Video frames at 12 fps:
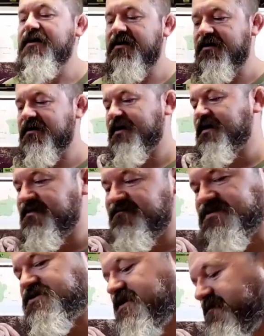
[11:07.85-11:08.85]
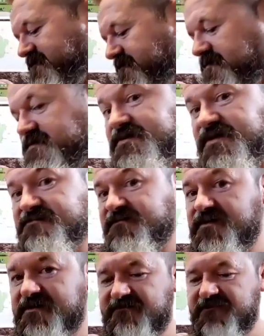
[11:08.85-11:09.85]
I live in Sheffield, so that's
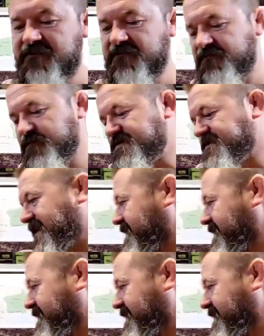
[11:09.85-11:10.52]
very difficult for me to